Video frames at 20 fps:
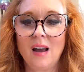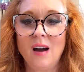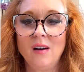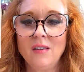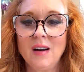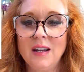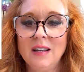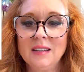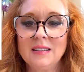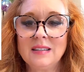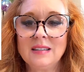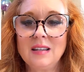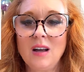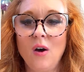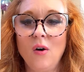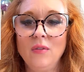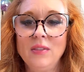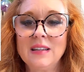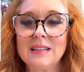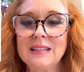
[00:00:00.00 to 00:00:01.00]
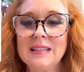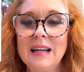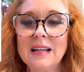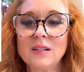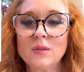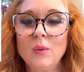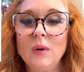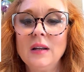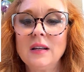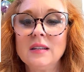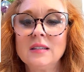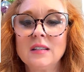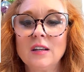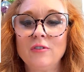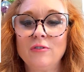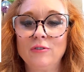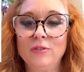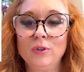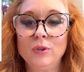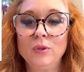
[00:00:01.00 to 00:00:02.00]
All right, so this next one is a
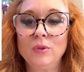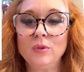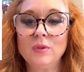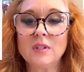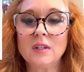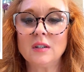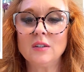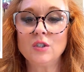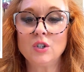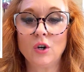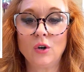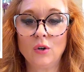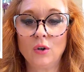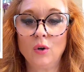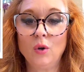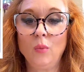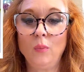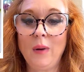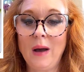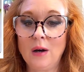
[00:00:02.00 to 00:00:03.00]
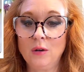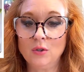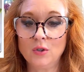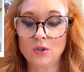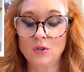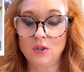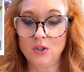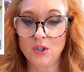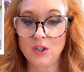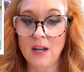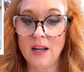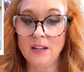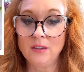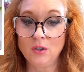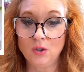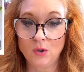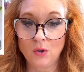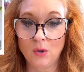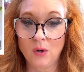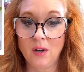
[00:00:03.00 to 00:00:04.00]
fruit turtle pouch crochet
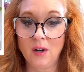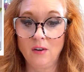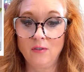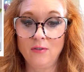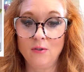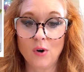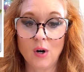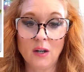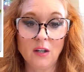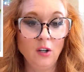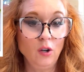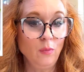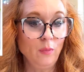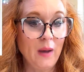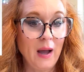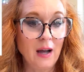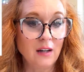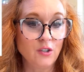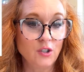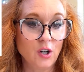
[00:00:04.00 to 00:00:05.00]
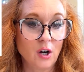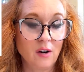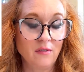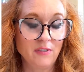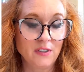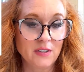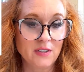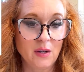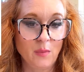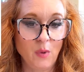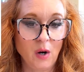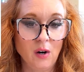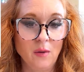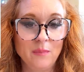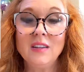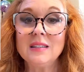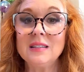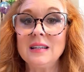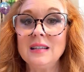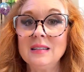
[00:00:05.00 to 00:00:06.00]
tutorial for a cute bag charm for summer.
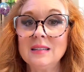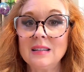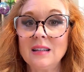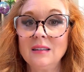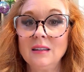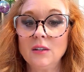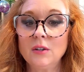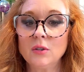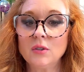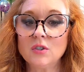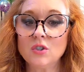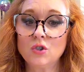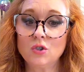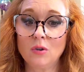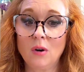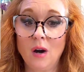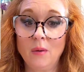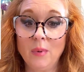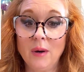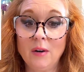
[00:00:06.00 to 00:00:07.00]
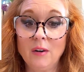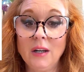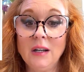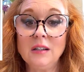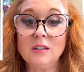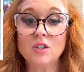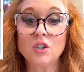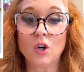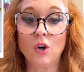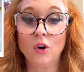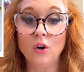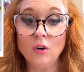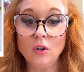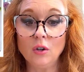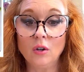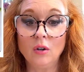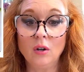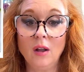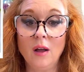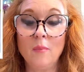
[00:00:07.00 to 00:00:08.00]
This is a little strawberry
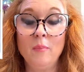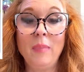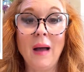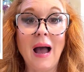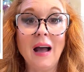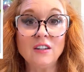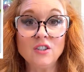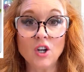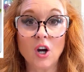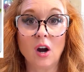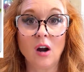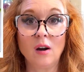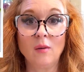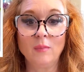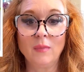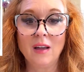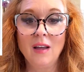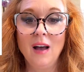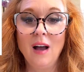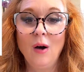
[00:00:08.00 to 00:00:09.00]
turtle bag charm.